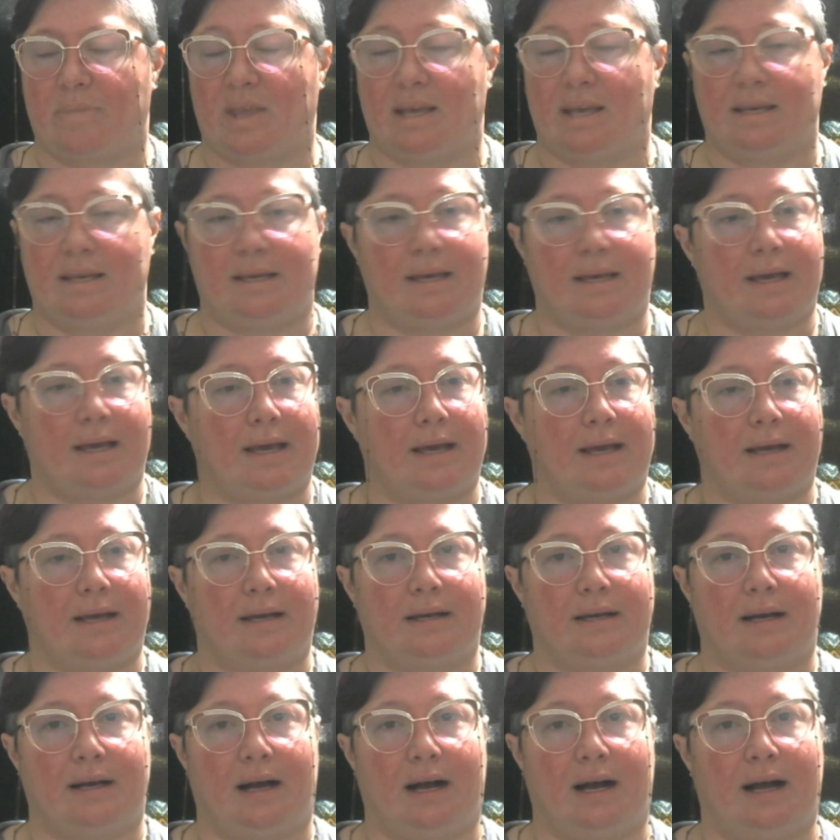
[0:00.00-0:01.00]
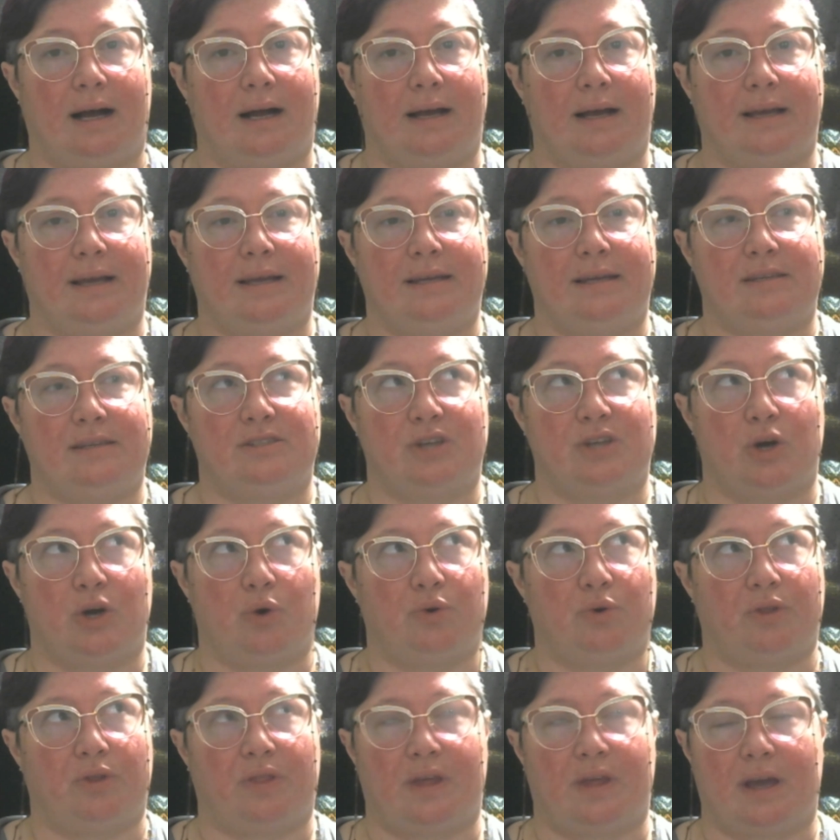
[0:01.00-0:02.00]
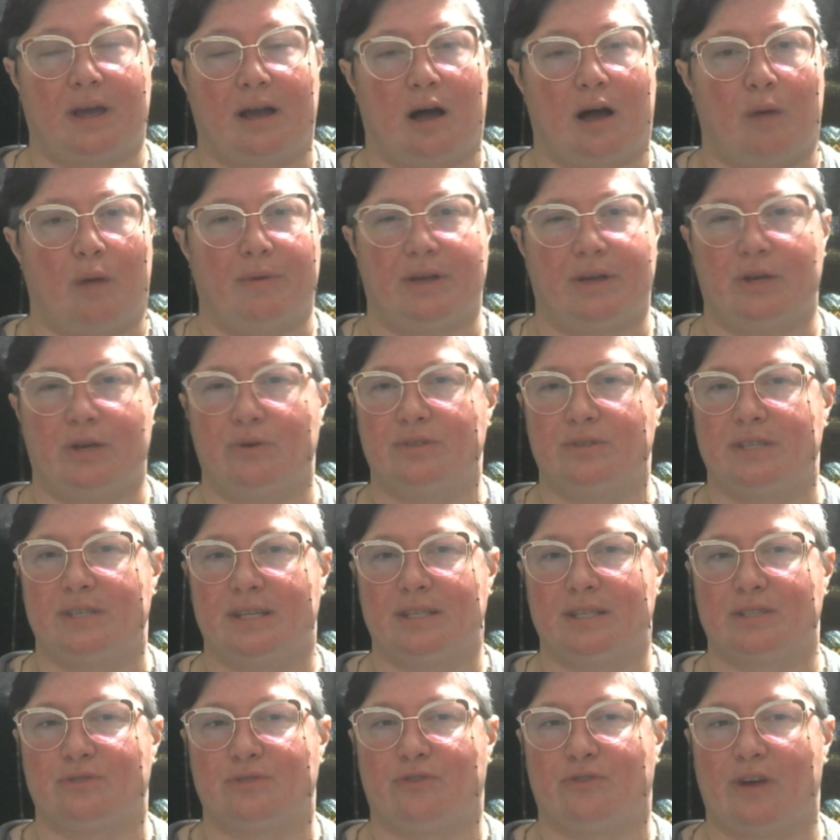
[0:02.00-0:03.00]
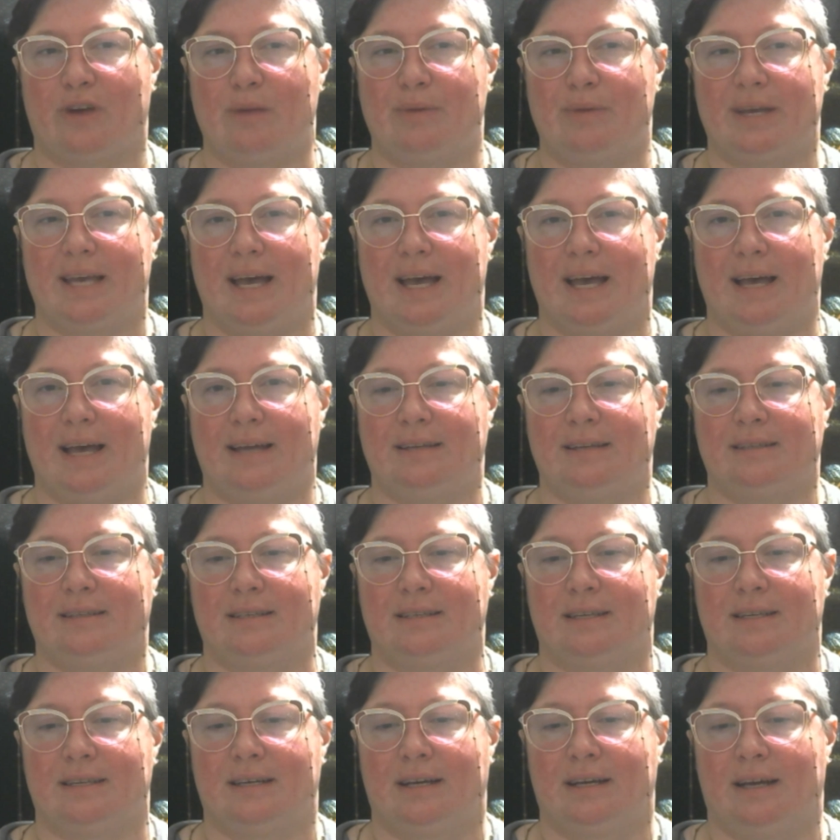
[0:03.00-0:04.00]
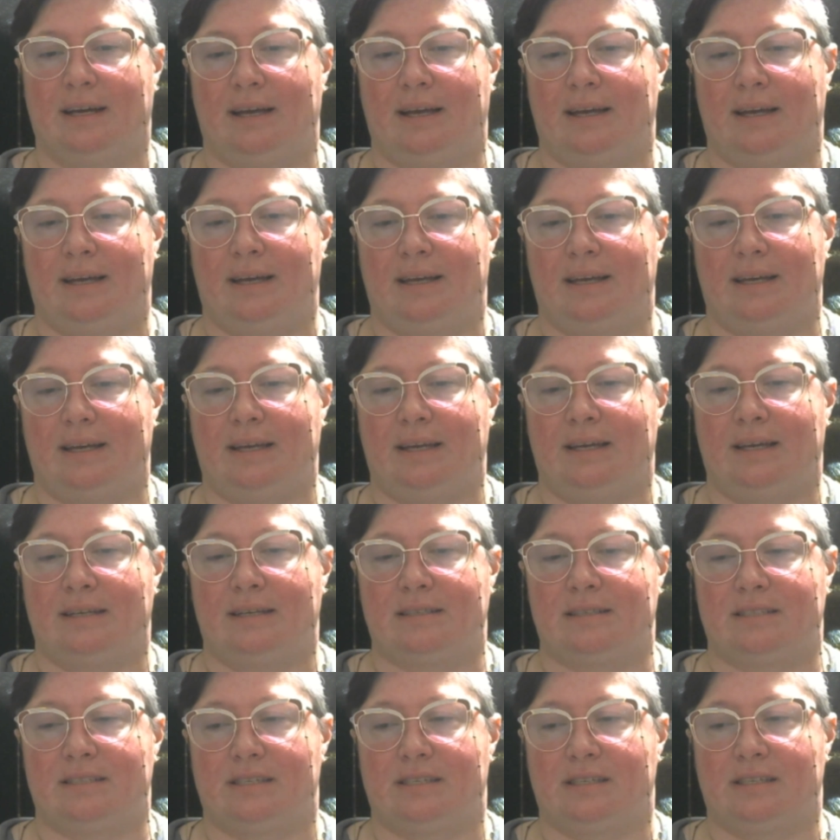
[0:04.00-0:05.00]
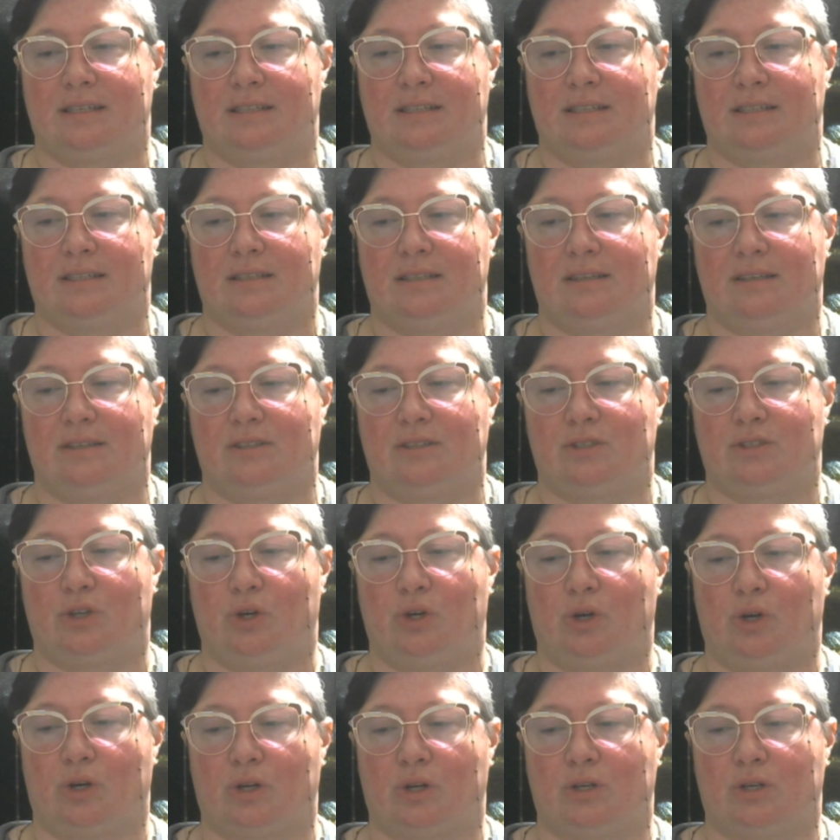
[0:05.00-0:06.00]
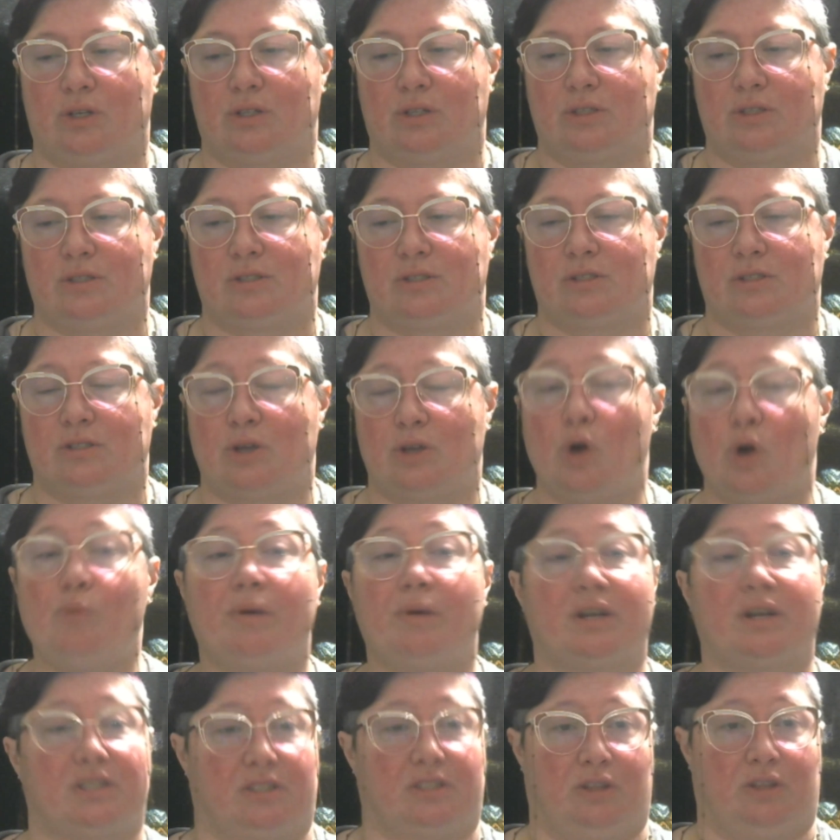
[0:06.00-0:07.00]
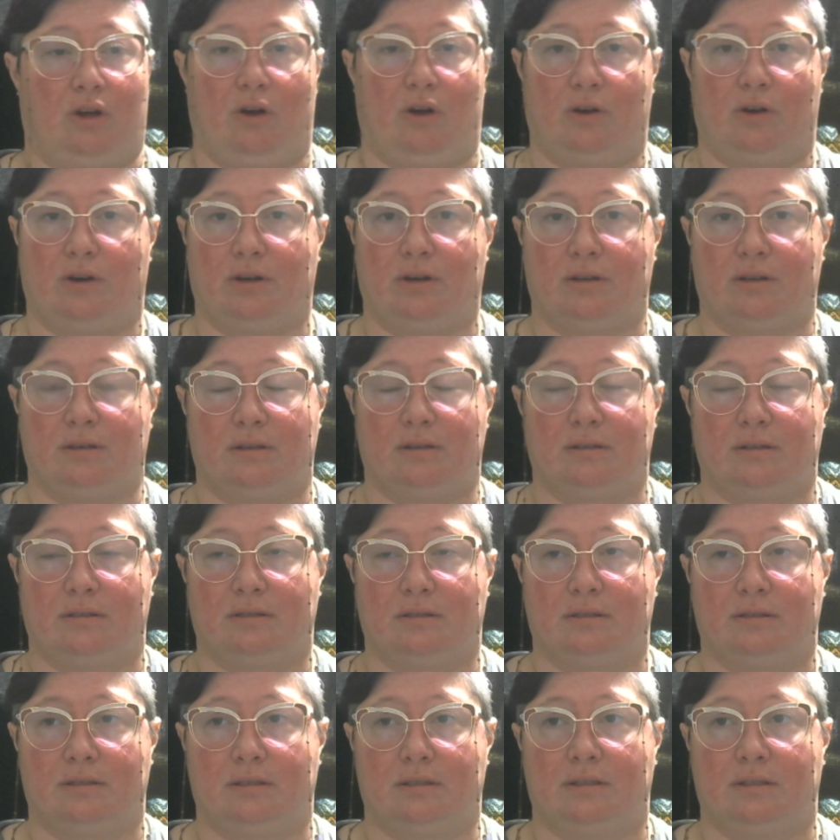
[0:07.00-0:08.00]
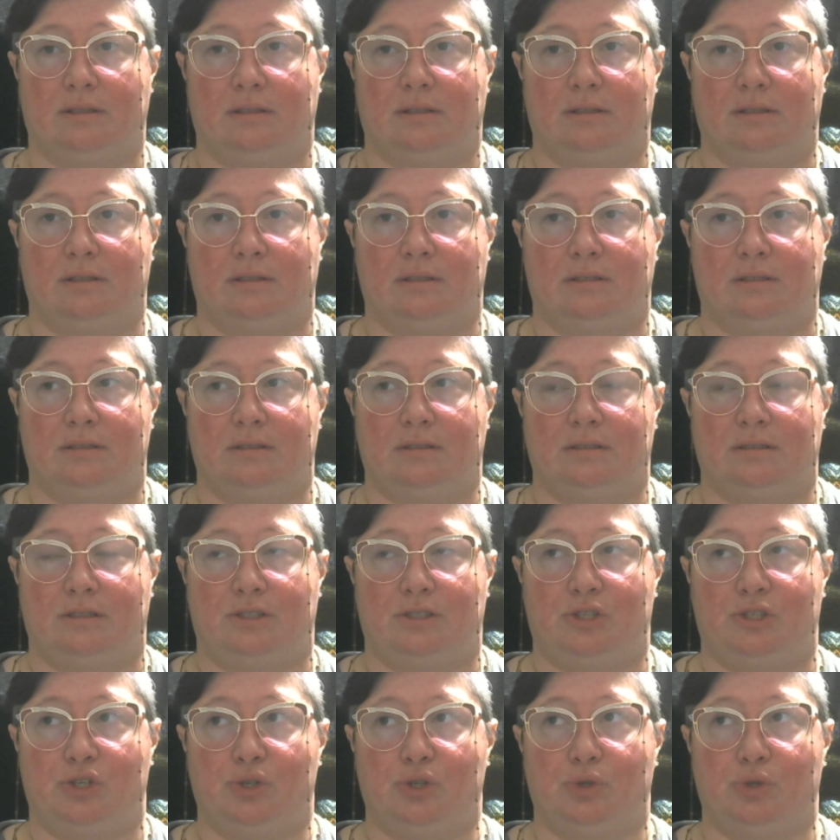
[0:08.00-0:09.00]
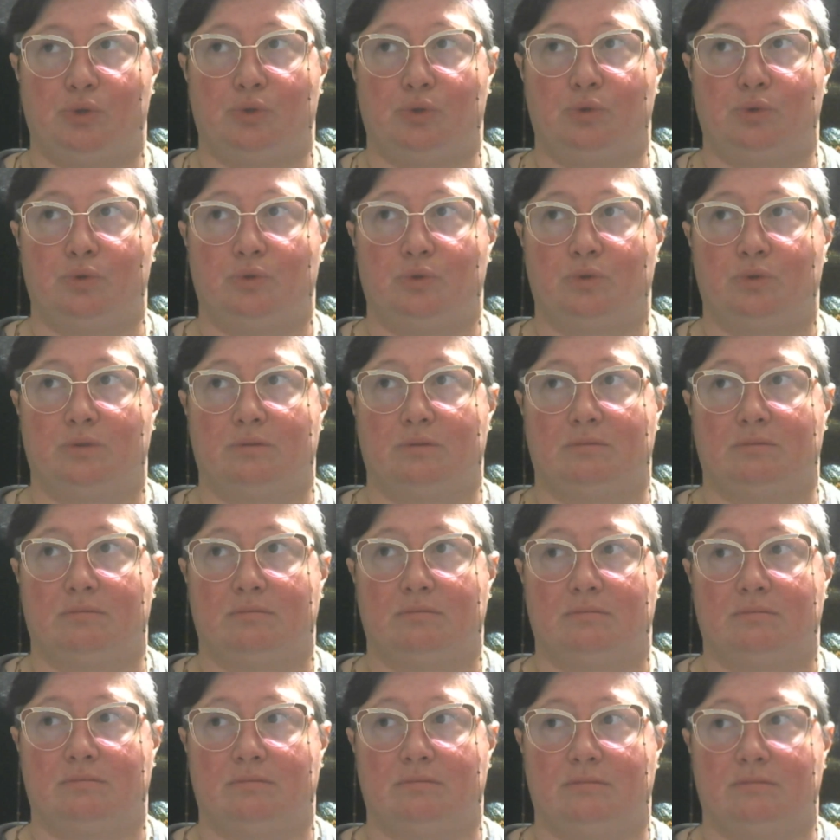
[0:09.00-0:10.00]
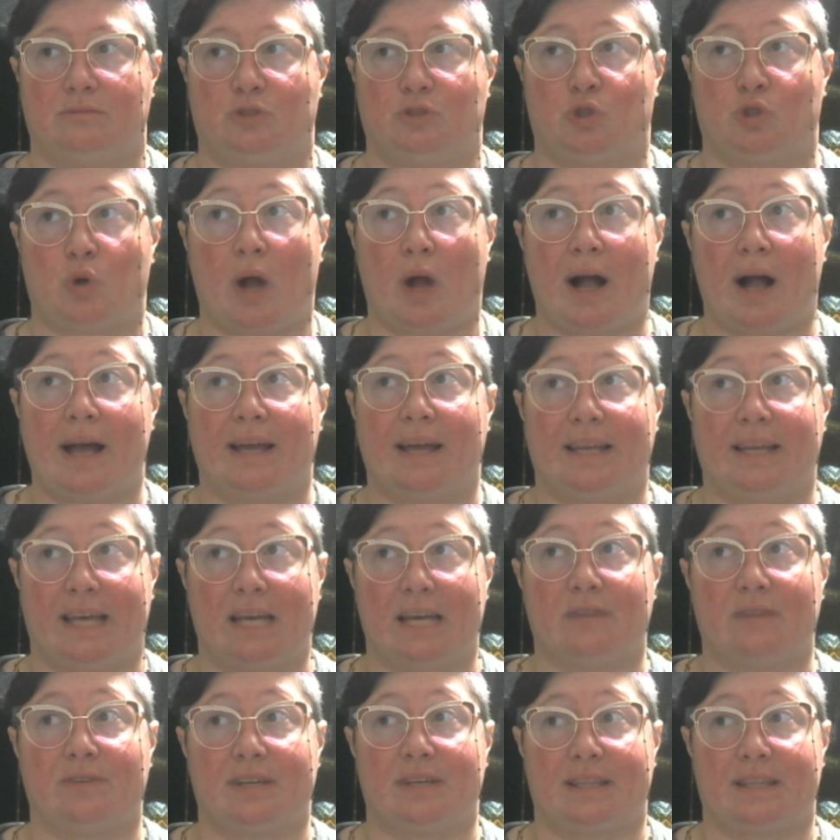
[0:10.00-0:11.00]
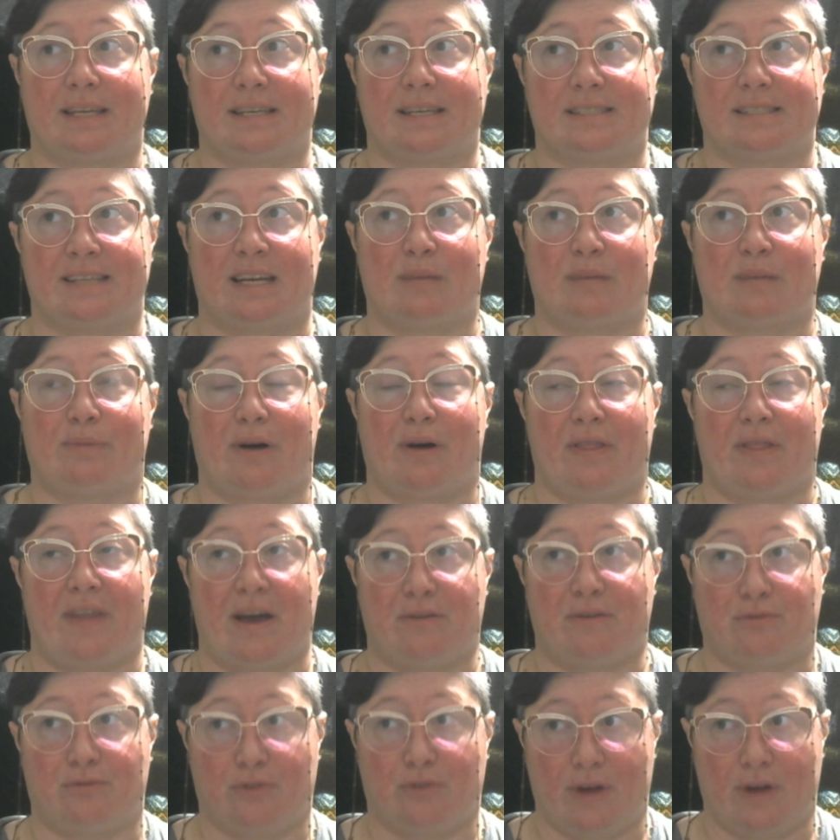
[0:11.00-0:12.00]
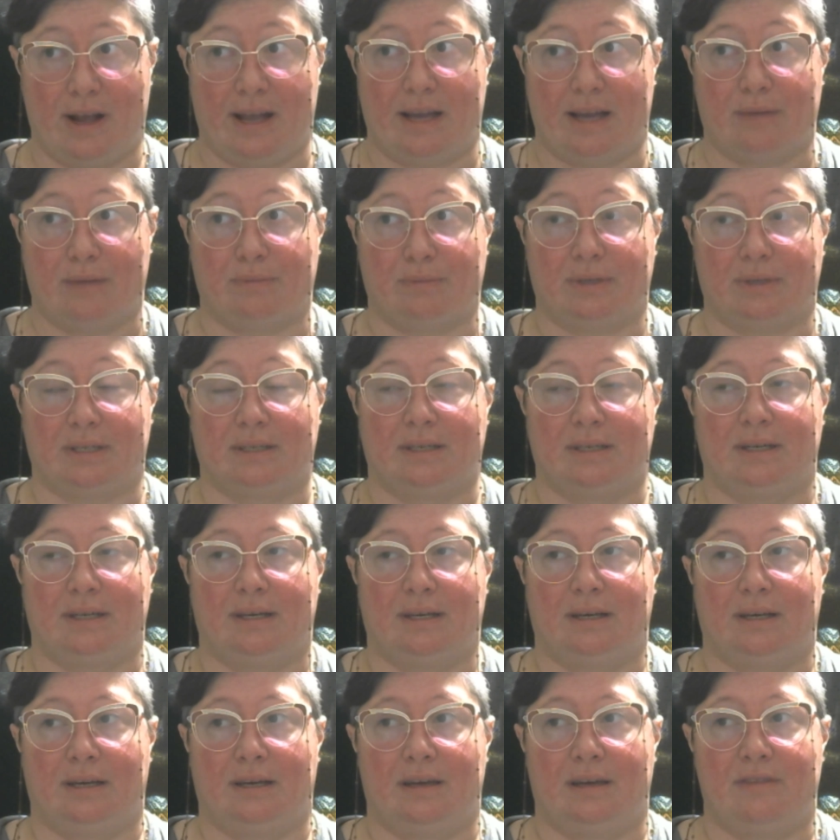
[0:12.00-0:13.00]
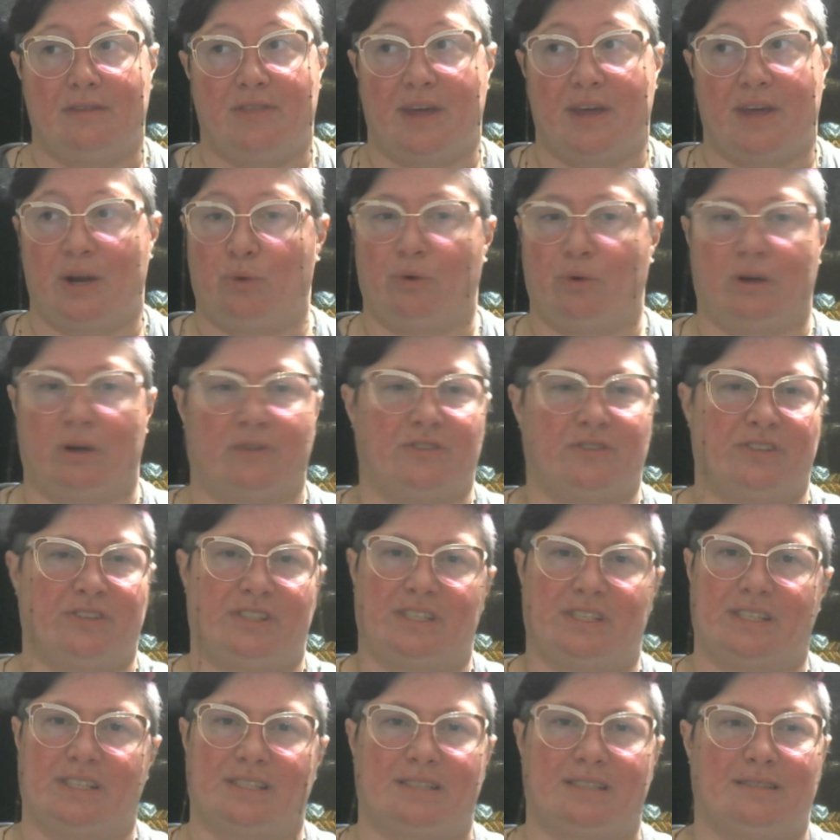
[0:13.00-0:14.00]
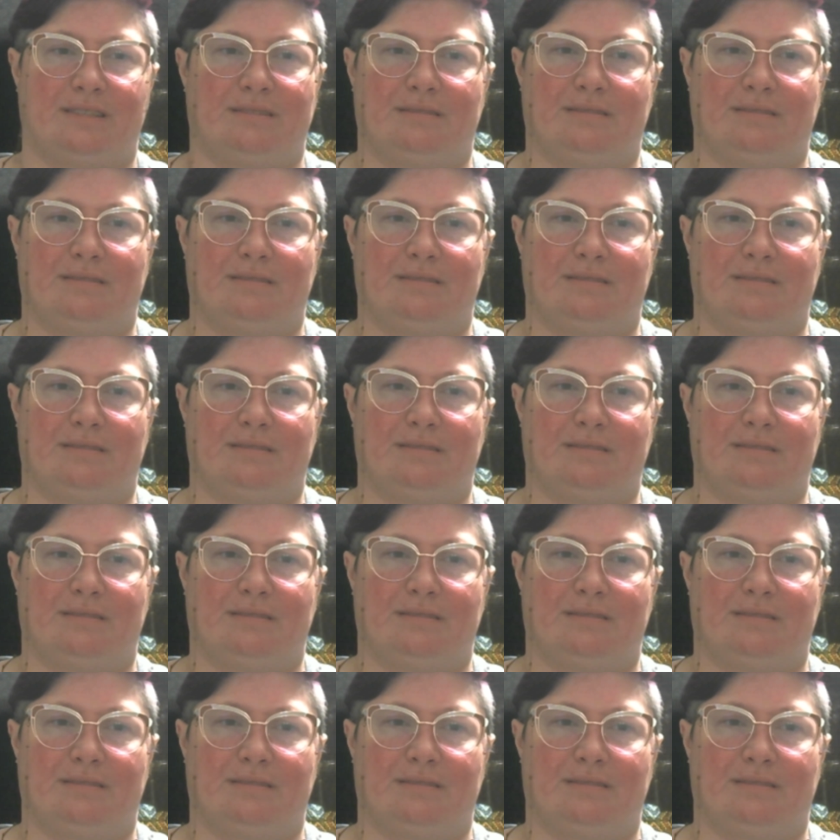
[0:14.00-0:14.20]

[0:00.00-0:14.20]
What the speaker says: Yeah, I don't think I'll be using this frame again. It took so much longer to try and get everything set up on that frame than it would have to just